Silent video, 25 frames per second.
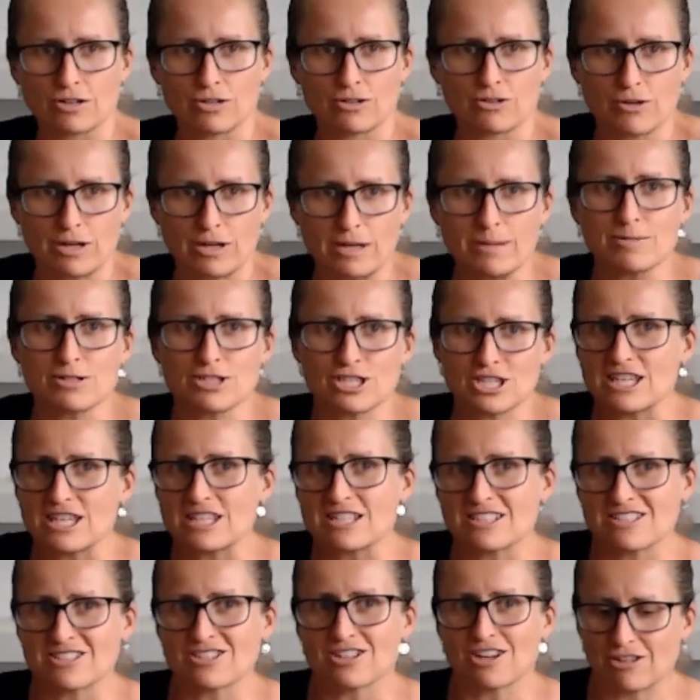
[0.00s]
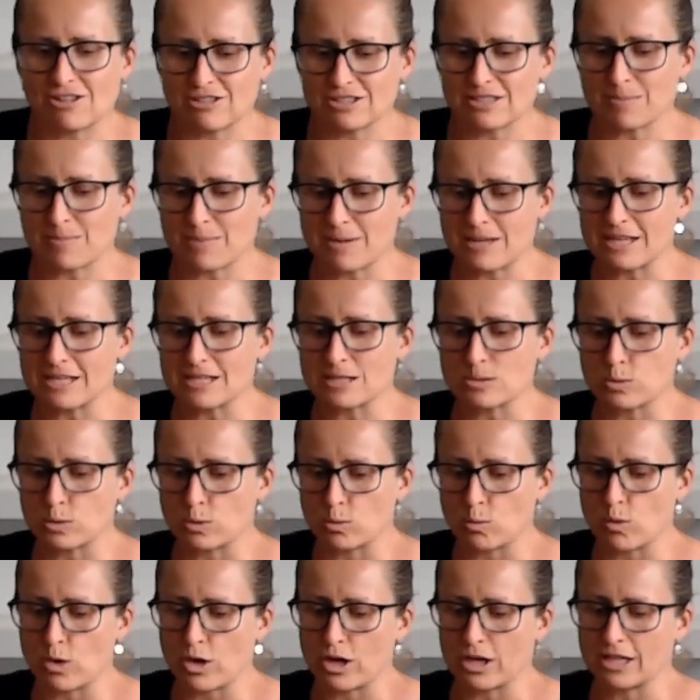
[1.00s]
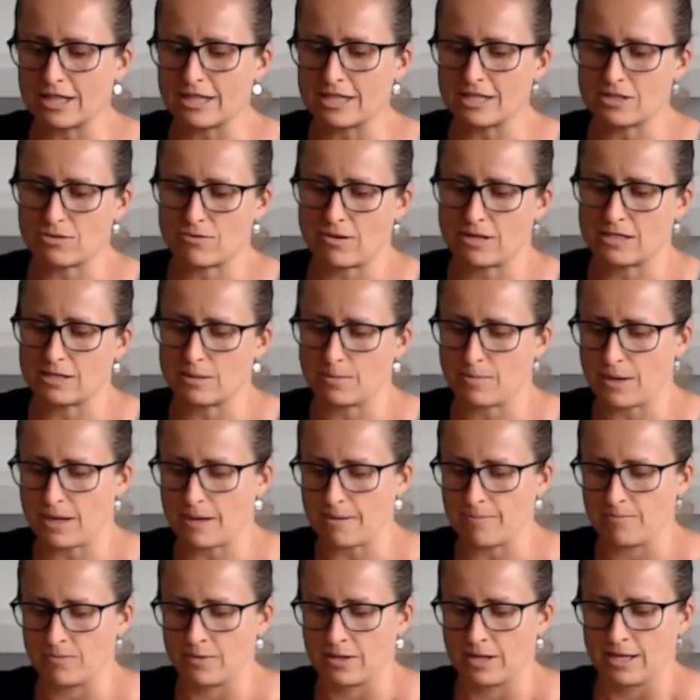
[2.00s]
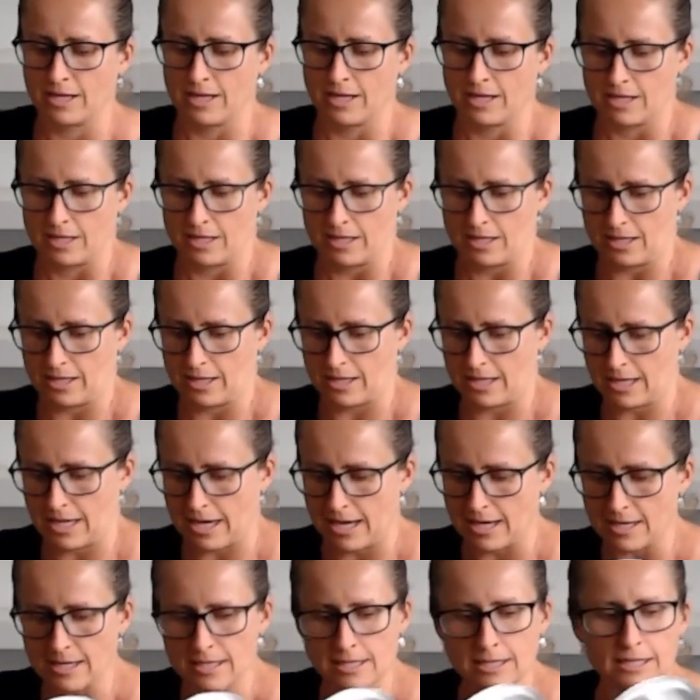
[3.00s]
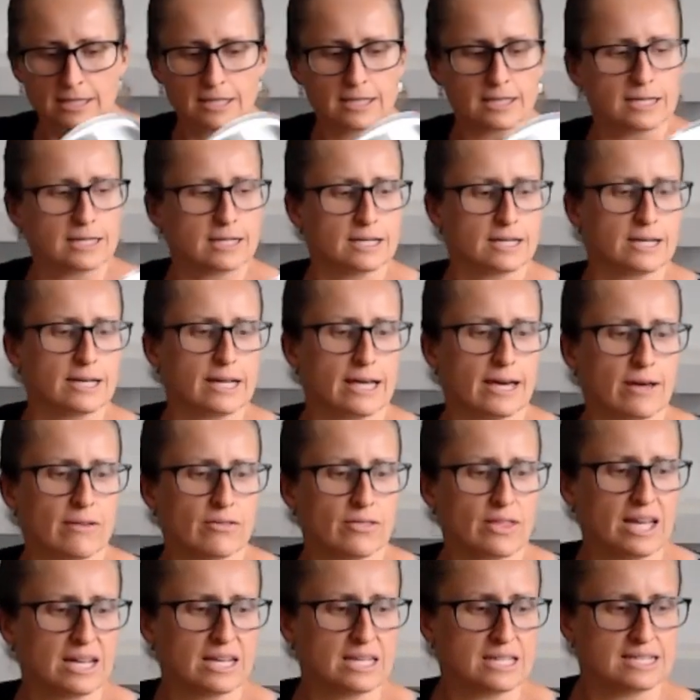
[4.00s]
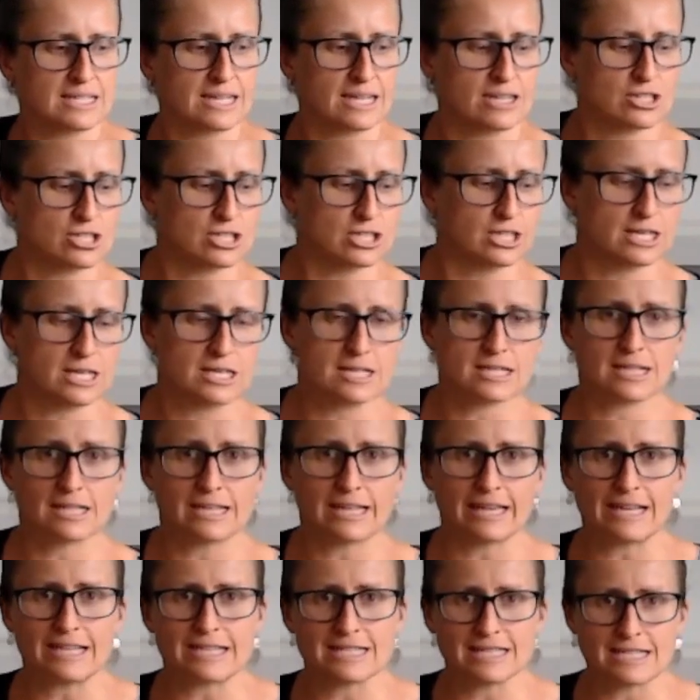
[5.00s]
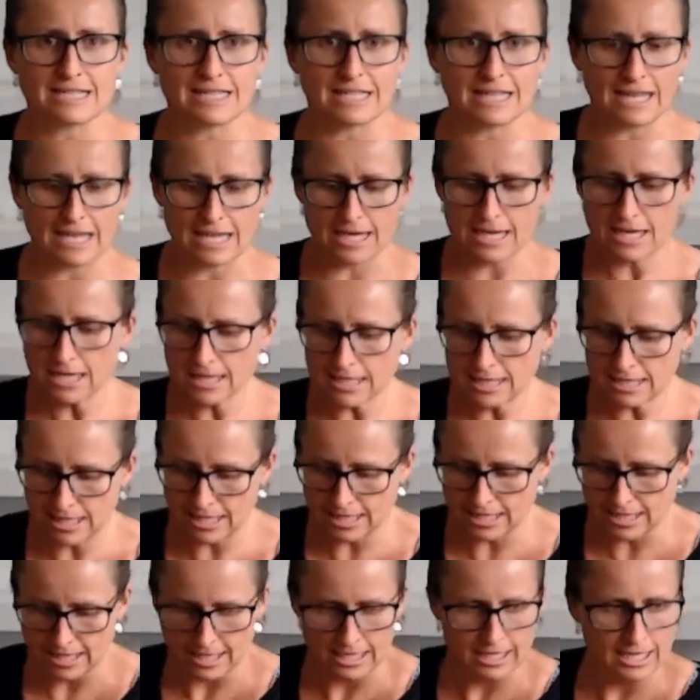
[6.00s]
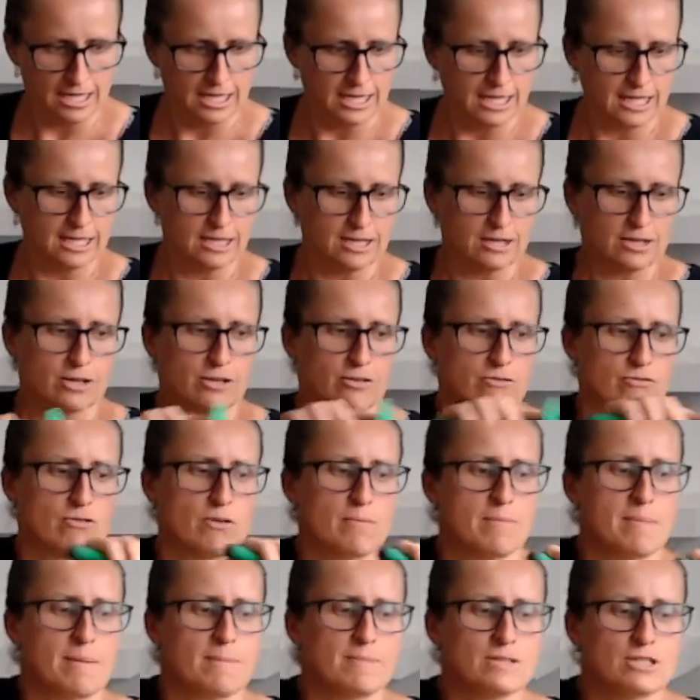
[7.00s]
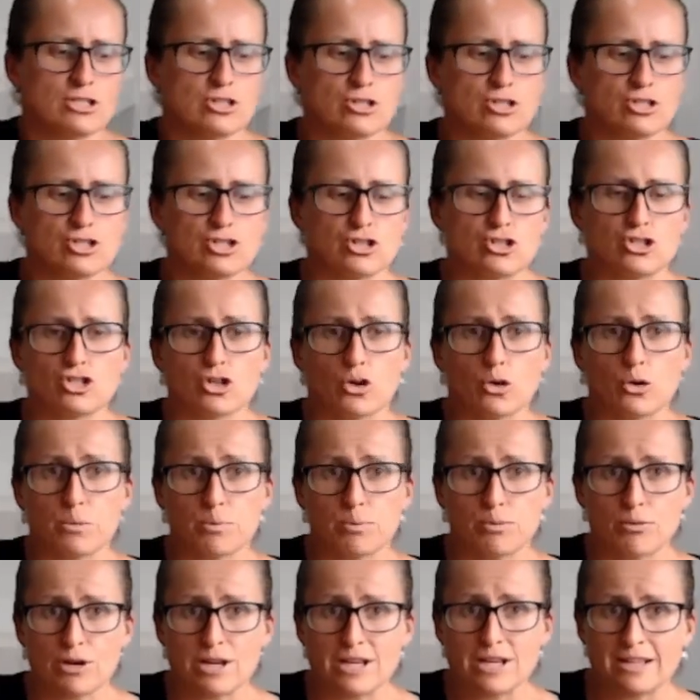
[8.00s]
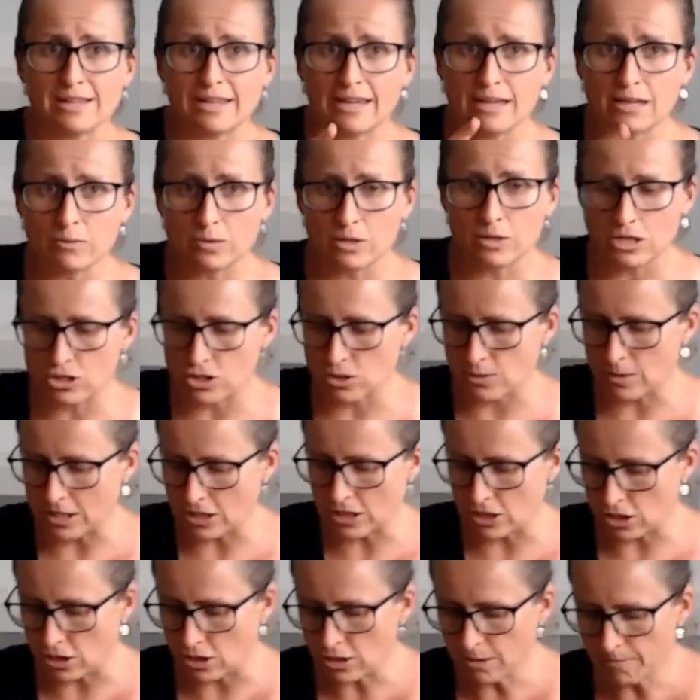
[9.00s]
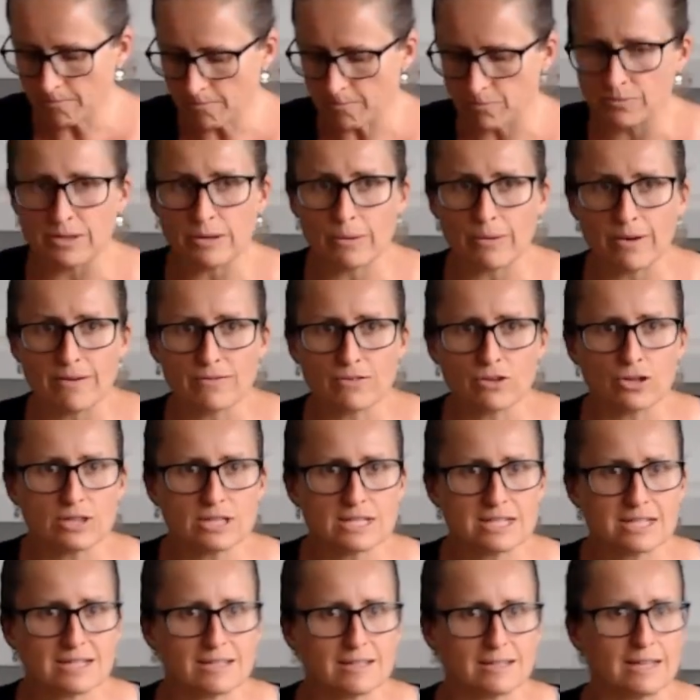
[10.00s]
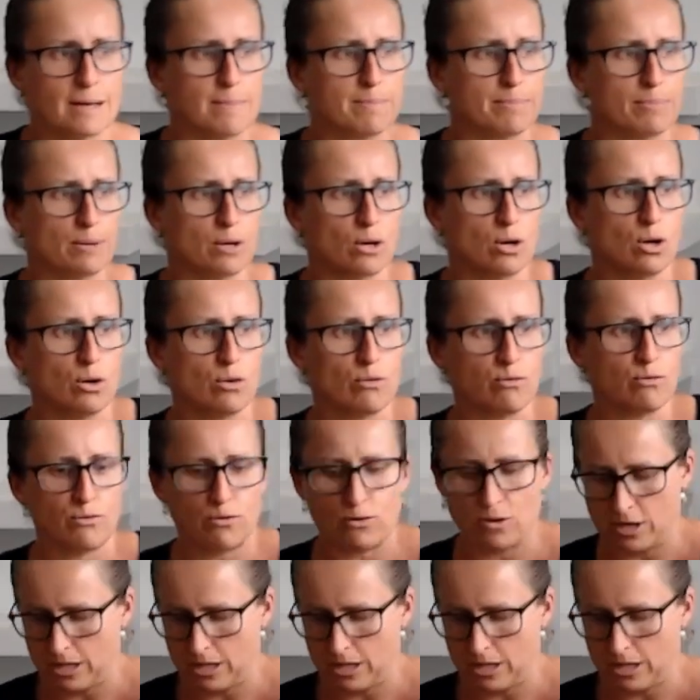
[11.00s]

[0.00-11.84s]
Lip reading: cream cheese style dip is will work in this recipe. Okay, now that is actually as clean as it's going to get. Remember to use your dough pre-clean when you're doing dough. Now I've got this clump of